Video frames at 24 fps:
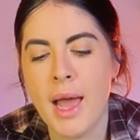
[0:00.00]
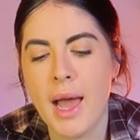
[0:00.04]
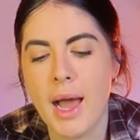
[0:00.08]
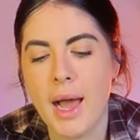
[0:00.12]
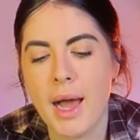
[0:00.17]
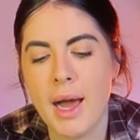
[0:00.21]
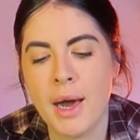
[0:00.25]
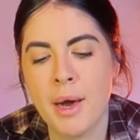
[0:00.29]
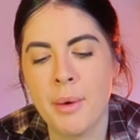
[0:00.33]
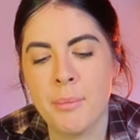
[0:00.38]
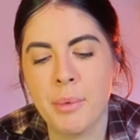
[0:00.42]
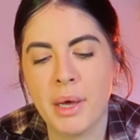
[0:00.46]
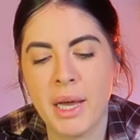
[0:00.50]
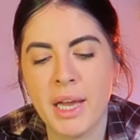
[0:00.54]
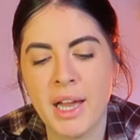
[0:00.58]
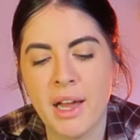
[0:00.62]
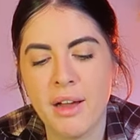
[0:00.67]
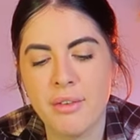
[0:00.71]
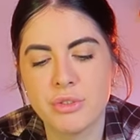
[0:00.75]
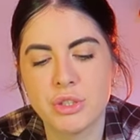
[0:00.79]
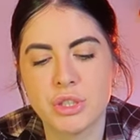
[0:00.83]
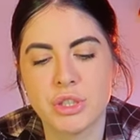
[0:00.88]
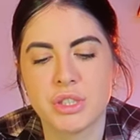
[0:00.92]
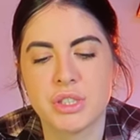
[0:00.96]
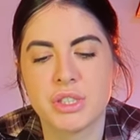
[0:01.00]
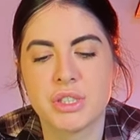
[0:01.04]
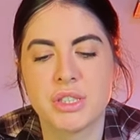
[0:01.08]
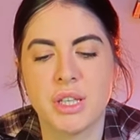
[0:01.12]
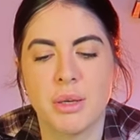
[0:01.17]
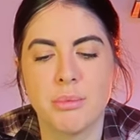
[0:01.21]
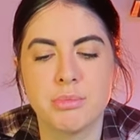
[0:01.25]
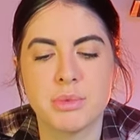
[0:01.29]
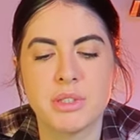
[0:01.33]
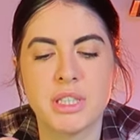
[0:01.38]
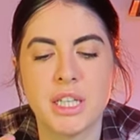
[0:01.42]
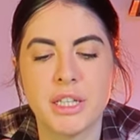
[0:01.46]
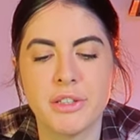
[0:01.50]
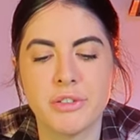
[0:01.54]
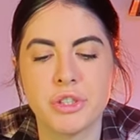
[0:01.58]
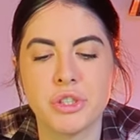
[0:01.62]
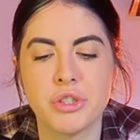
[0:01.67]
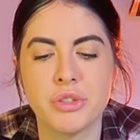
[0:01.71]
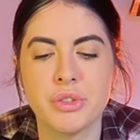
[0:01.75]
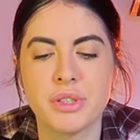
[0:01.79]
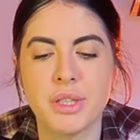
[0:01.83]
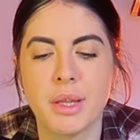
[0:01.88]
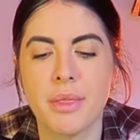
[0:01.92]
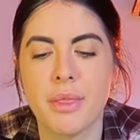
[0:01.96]
um, I have just some
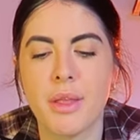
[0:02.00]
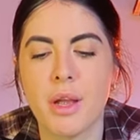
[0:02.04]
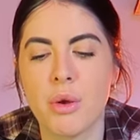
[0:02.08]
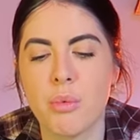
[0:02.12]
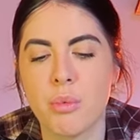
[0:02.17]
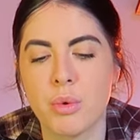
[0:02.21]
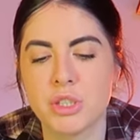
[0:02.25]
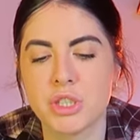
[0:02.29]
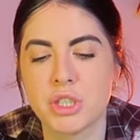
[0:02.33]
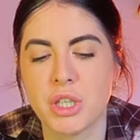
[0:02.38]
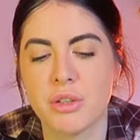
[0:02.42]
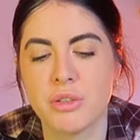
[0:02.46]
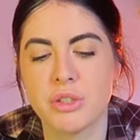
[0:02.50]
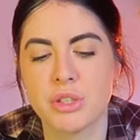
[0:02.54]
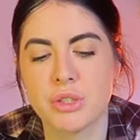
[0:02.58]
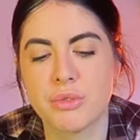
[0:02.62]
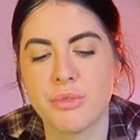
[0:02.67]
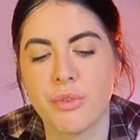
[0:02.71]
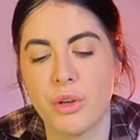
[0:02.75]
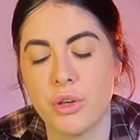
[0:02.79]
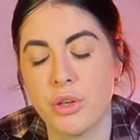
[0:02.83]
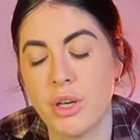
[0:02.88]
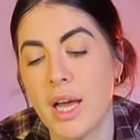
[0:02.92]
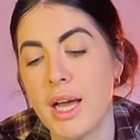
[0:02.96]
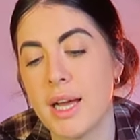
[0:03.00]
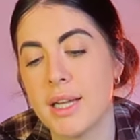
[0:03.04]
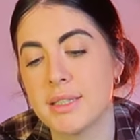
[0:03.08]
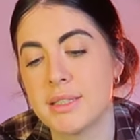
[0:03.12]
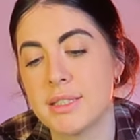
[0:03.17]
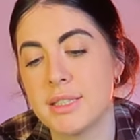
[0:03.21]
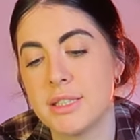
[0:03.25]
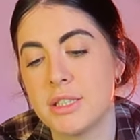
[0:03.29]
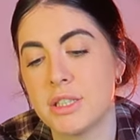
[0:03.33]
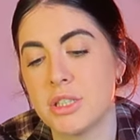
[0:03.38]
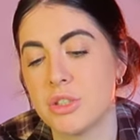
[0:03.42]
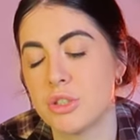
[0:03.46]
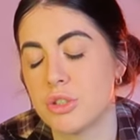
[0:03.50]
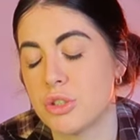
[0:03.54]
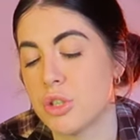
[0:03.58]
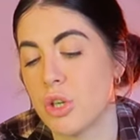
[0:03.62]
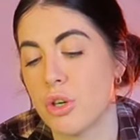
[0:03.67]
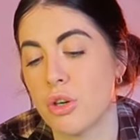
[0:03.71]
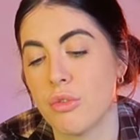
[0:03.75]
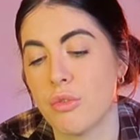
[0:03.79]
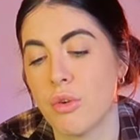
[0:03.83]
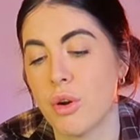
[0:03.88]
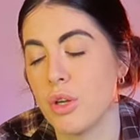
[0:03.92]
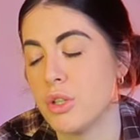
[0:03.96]
tissues in there which I just find handy to
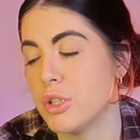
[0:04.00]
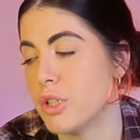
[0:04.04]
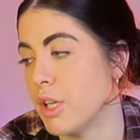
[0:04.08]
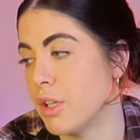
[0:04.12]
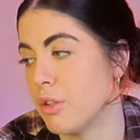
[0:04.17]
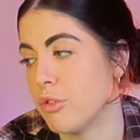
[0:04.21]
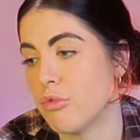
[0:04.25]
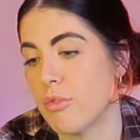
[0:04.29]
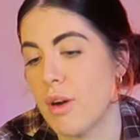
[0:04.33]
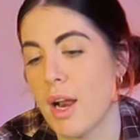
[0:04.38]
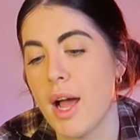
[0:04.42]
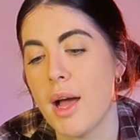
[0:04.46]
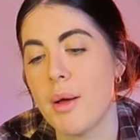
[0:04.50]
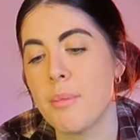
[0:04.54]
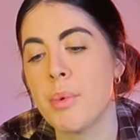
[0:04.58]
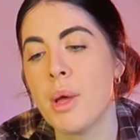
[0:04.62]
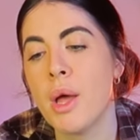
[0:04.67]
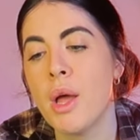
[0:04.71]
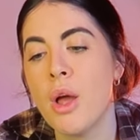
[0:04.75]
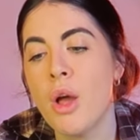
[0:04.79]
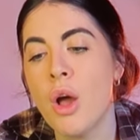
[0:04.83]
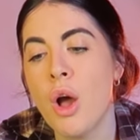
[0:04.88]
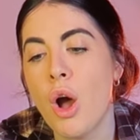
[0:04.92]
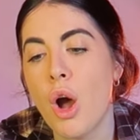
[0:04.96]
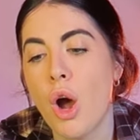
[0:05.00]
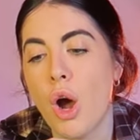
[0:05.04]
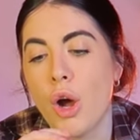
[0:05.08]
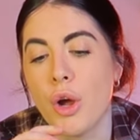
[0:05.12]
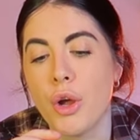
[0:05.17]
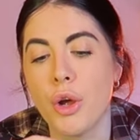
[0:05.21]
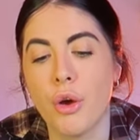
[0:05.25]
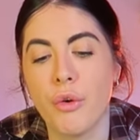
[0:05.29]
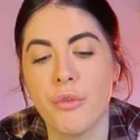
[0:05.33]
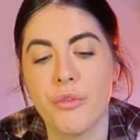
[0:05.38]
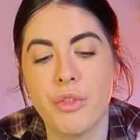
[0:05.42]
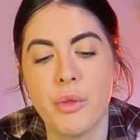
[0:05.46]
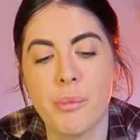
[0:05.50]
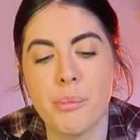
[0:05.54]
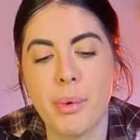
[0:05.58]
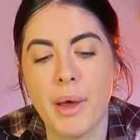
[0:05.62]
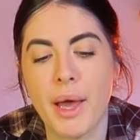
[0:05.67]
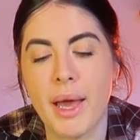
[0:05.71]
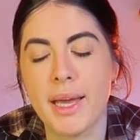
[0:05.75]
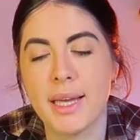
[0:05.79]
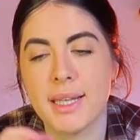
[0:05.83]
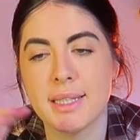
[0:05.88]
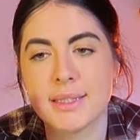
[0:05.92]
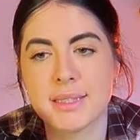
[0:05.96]
turn around and grab out of the
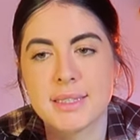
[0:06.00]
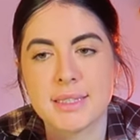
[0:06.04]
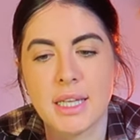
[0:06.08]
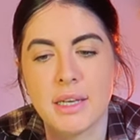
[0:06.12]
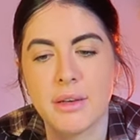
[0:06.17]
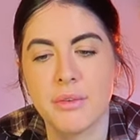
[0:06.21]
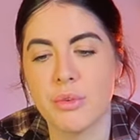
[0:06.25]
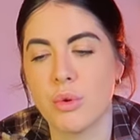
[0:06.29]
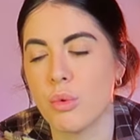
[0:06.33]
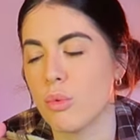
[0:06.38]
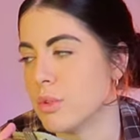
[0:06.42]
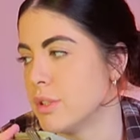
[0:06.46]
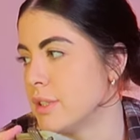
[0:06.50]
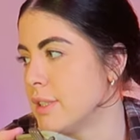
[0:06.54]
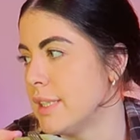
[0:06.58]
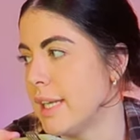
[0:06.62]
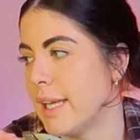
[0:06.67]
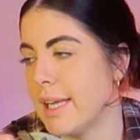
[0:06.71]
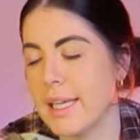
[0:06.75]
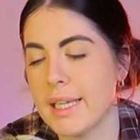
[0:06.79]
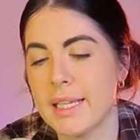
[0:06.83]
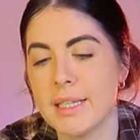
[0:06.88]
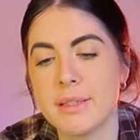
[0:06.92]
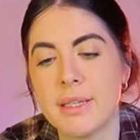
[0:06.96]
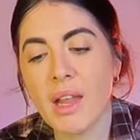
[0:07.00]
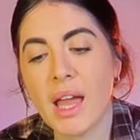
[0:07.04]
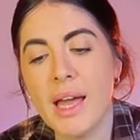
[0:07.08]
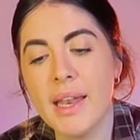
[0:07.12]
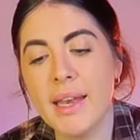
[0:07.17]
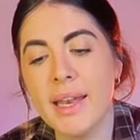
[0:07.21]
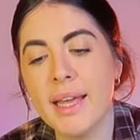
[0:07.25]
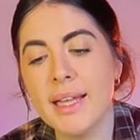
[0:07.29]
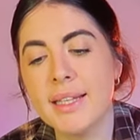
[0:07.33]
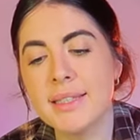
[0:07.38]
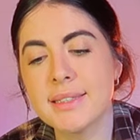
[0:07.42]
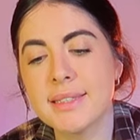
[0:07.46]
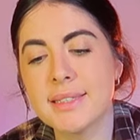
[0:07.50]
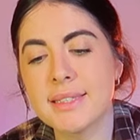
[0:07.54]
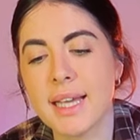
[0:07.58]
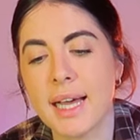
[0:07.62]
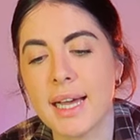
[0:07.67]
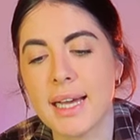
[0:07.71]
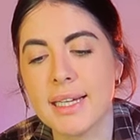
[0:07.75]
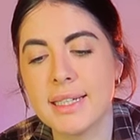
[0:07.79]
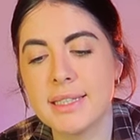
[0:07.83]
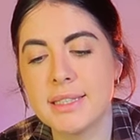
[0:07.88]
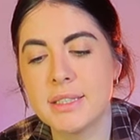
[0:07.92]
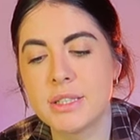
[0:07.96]
bag instead of going digging. And
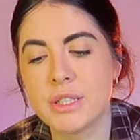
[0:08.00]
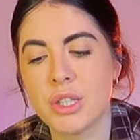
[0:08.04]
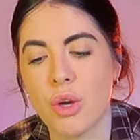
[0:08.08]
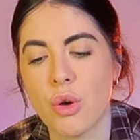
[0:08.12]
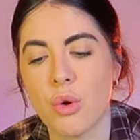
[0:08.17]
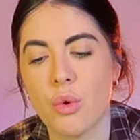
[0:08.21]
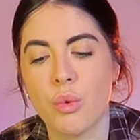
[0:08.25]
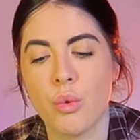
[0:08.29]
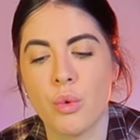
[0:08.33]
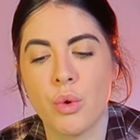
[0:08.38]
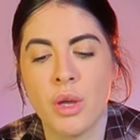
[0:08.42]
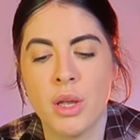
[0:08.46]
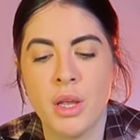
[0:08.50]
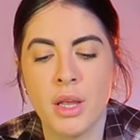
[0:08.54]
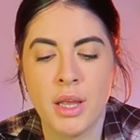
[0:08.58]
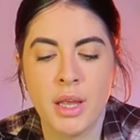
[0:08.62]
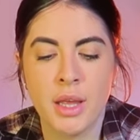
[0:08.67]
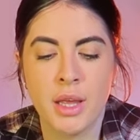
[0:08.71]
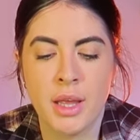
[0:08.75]
inside, so